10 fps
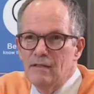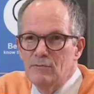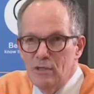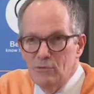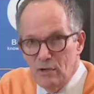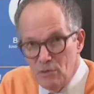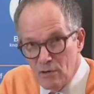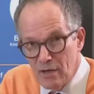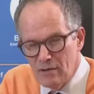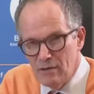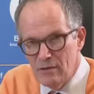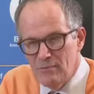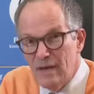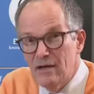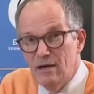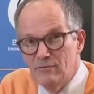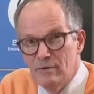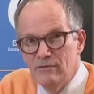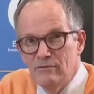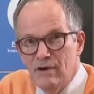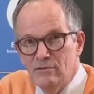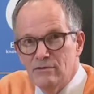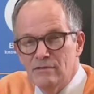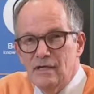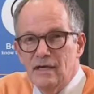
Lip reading: when we look at the makeup of the virus,